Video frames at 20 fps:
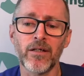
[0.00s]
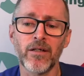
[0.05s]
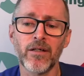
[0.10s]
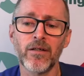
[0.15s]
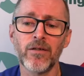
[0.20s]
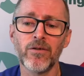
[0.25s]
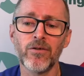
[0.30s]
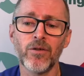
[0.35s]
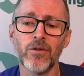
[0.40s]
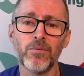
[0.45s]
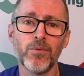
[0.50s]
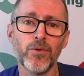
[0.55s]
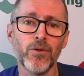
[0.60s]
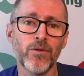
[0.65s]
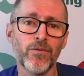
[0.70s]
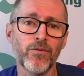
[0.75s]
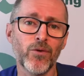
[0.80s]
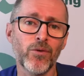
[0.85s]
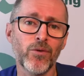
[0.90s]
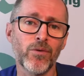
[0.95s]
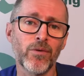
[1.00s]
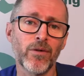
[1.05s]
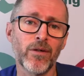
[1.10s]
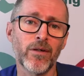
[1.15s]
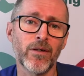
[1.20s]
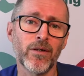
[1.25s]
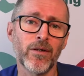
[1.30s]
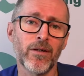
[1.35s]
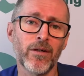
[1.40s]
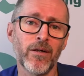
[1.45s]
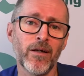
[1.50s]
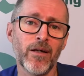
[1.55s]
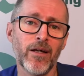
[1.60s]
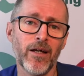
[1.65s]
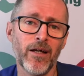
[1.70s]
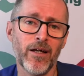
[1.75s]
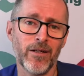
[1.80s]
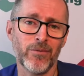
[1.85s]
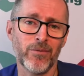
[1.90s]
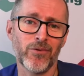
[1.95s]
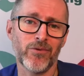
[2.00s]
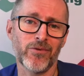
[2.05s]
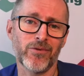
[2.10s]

your beautiful animals.